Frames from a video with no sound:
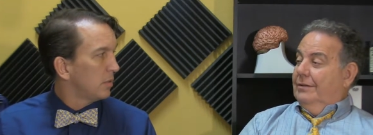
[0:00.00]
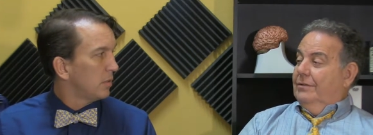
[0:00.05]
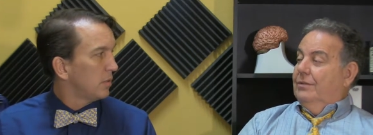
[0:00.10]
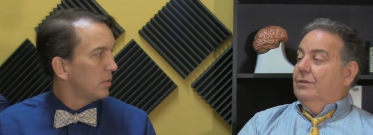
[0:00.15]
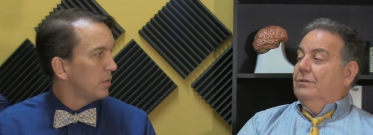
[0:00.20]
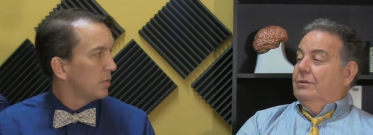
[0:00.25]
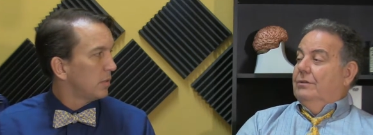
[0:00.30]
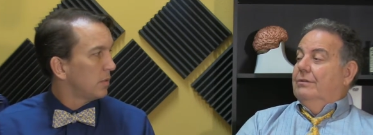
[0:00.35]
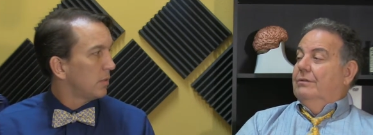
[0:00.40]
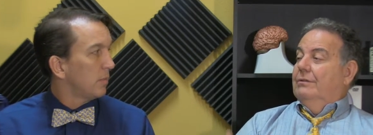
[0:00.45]

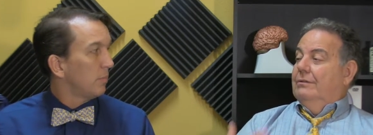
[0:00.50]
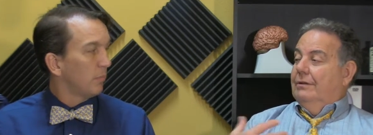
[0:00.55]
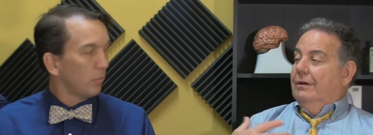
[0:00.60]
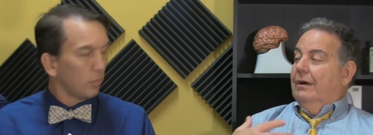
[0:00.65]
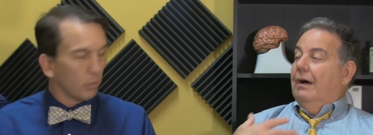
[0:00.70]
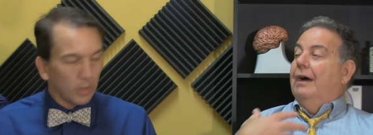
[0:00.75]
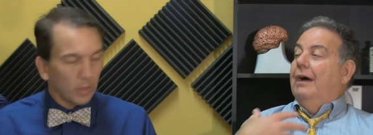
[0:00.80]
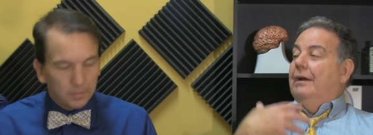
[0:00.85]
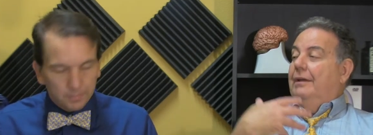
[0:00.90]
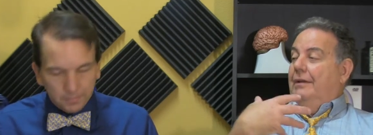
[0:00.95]
Speaker 1: That
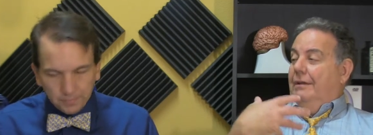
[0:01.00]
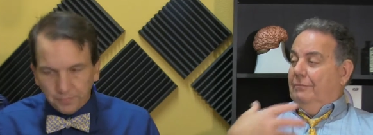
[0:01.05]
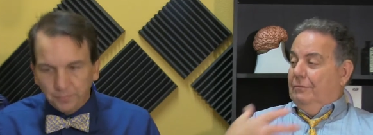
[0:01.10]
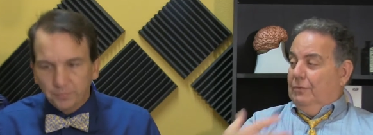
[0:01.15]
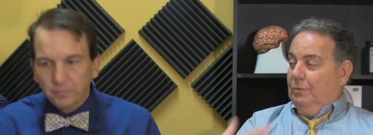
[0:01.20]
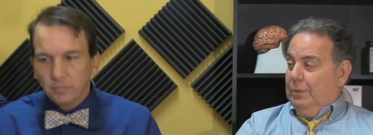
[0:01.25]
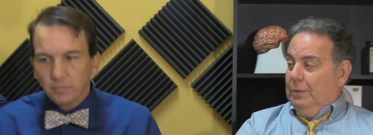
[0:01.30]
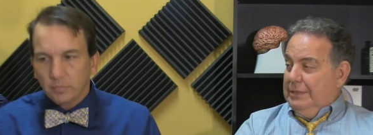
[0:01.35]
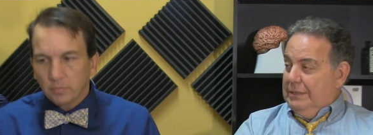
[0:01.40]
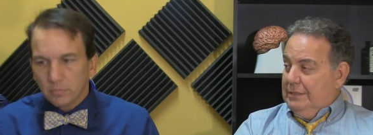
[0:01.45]
I have
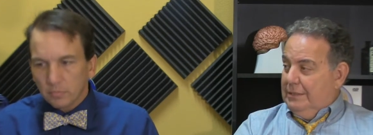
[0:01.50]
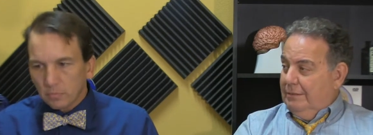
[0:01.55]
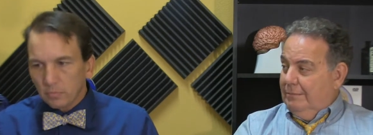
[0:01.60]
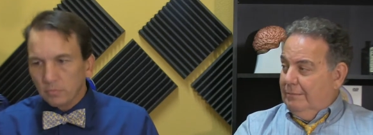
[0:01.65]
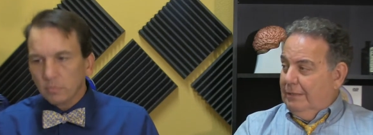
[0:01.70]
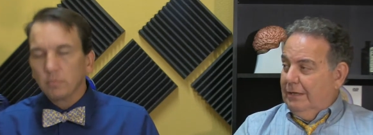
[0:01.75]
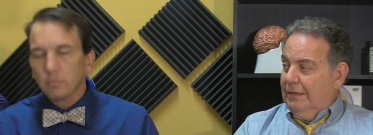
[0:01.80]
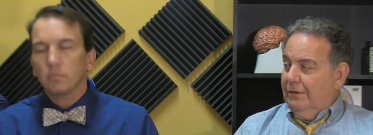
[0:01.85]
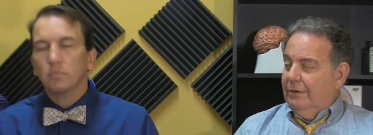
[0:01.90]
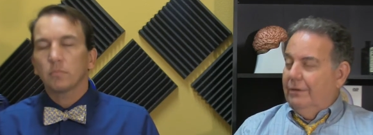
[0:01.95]
the
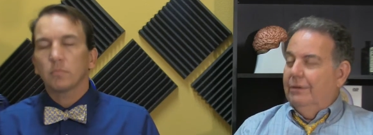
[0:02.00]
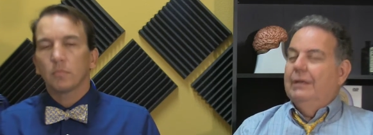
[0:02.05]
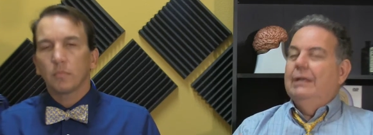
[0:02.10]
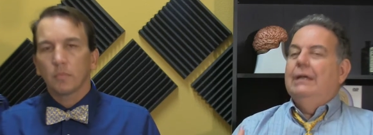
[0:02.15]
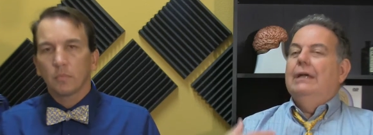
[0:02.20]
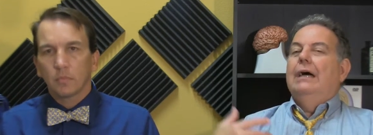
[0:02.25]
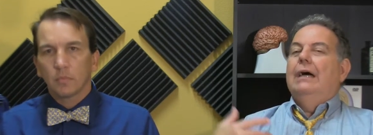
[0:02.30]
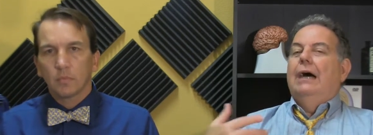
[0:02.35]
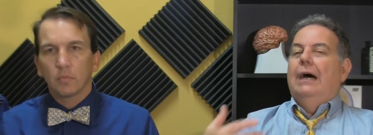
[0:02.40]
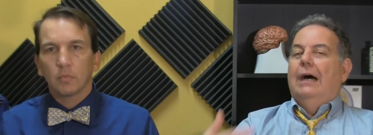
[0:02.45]
wisdom here
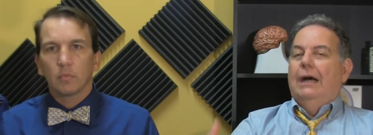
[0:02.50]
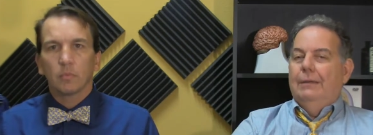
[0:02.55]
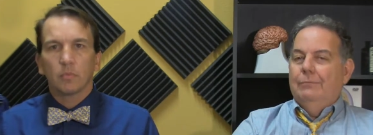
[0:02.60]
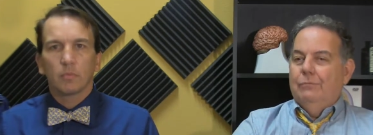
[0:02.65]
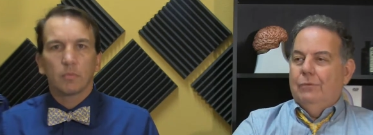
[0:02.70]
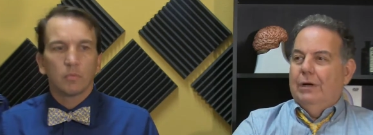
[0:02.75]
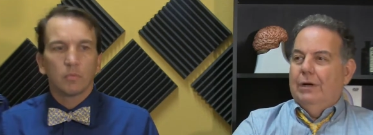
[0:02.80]
I'm